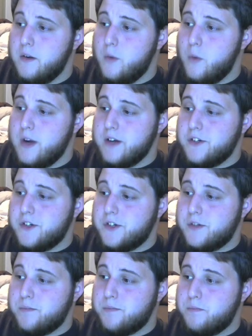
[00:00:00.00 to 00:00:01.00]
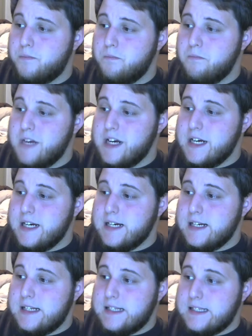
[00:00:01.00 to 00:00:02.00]
Which
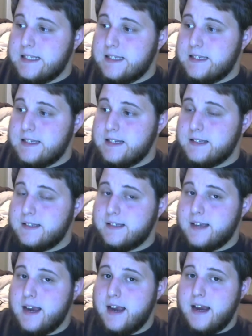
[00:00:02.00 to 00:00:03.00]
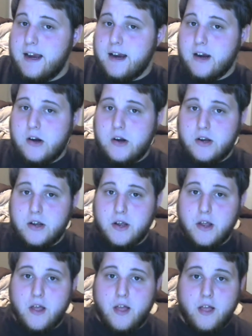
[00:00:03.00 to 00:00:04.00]
means this aired
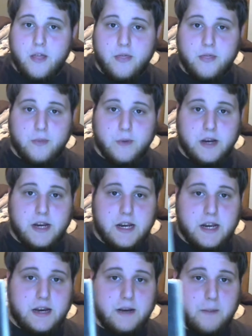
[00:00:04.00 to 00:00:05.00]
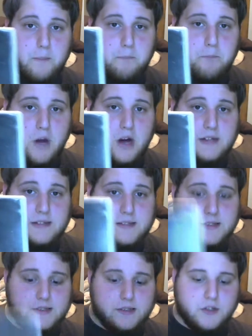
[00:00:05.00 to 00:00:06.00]
3
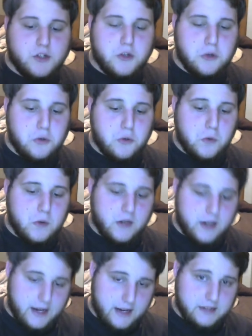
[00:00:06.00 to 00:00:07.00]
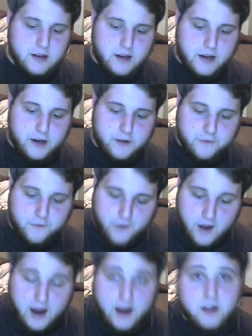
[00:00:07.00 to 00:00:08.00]
months too late. In
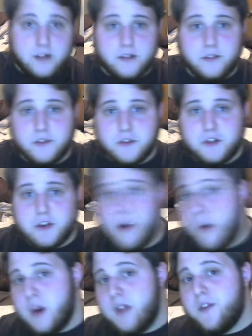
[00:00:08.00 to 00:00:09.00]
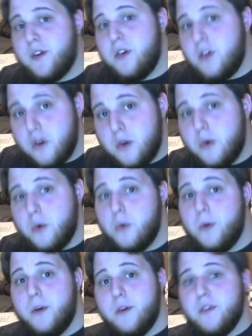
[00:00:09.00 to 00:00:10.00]
fact, the show even knew
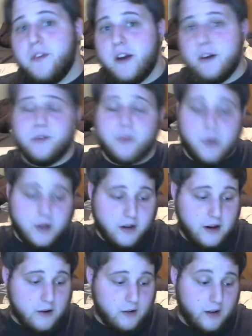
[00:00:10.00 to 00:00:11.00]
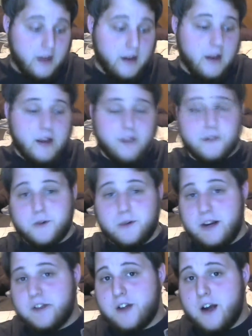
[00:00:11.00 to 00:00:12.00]
that it was going to air late. The
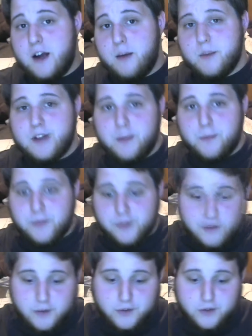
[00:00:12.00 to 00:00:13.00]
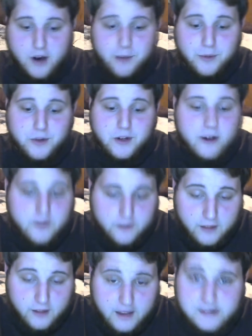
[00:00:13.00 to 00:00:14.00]
Train Job was an episode that was cobbled together at the
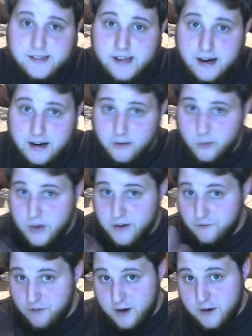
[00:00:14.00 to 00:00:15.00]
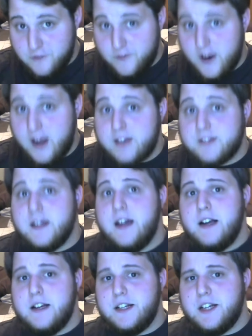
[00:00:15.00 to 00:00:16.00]
last second, written very fast
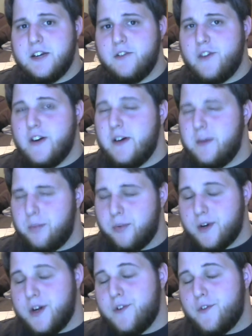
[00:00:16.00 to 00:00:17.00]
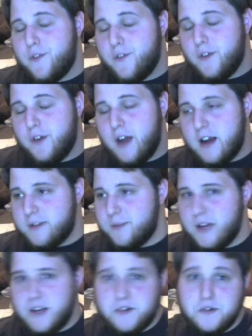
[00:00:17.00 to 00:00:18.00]
to give very brief
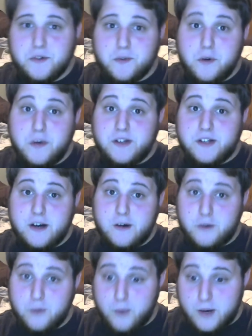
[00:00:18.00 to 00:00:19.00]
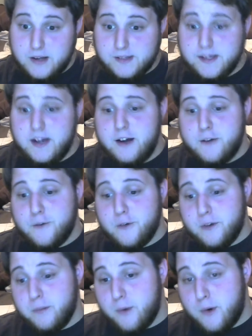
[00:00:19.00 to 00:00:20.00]
explanations of who each character was for
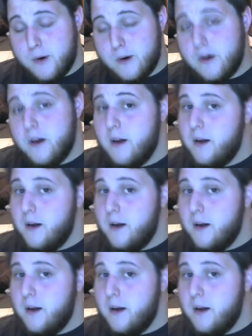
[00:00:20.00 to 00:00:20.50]
the more